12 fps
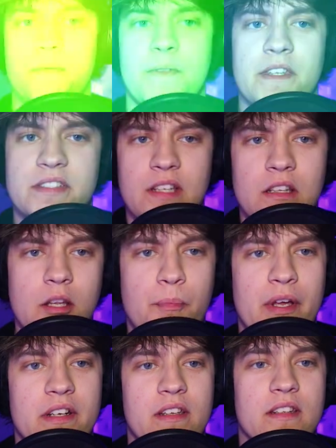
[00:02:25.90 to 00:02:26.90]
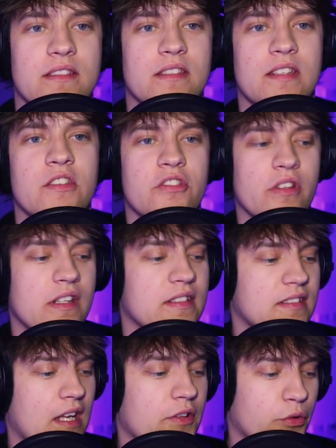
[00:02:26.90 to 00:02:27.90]
This color button is essentially
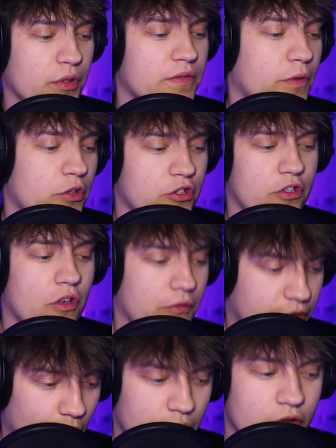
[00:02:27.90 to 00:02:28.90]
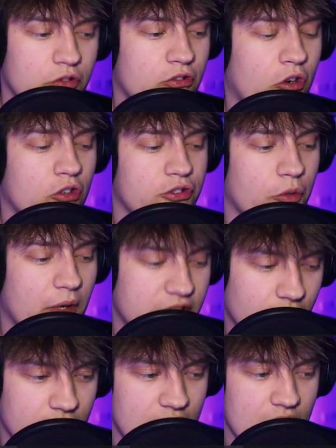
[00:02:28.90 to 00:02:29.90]
Soundtoys' version of tone control, so by
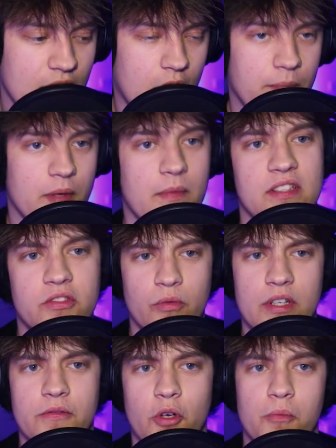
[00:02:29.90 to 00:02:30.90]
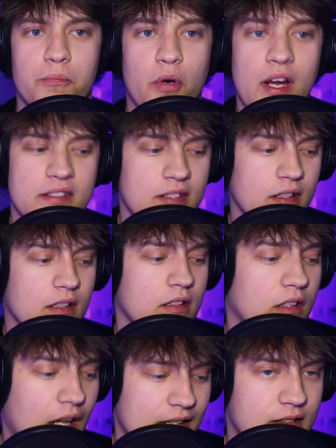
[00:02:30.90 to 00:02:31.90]
turning it up, it makes the reverb brighter,
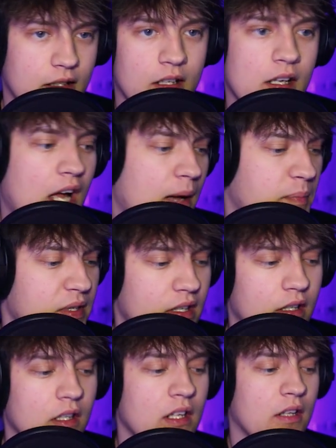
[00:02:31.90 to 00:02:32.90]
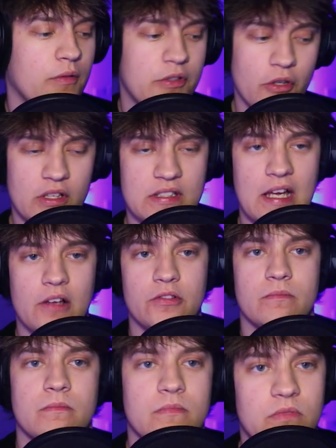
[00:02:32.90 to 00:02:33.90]
lighter, happier. If we turn it
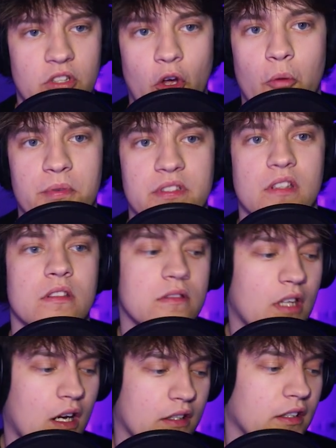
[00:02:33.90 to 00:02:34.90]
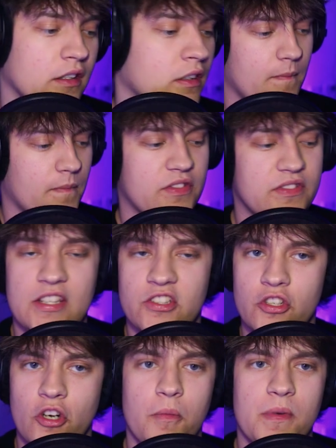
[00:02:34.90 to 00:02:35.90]
down, the opposite, darker. This
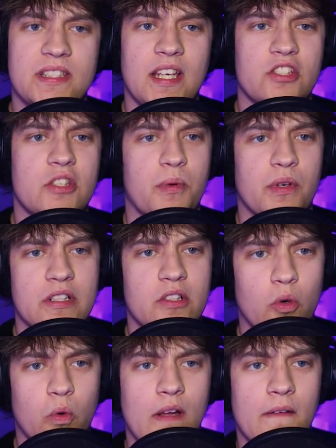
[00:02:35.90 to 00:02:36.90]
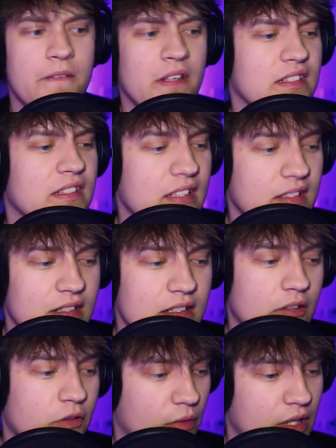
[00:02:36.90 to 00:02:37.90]
texture knob is actually pretty cool. It affects the density
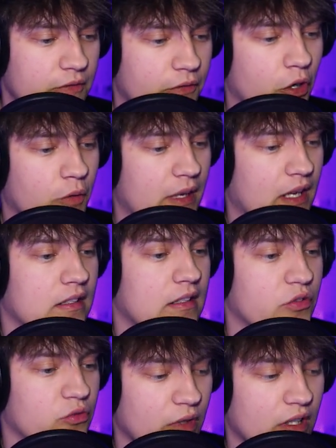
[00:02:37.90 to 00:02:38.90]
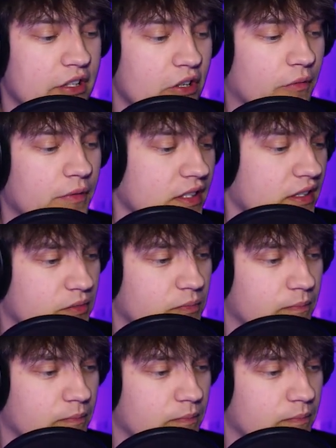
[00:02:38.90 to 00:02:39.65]
of the reverb and it's really obvious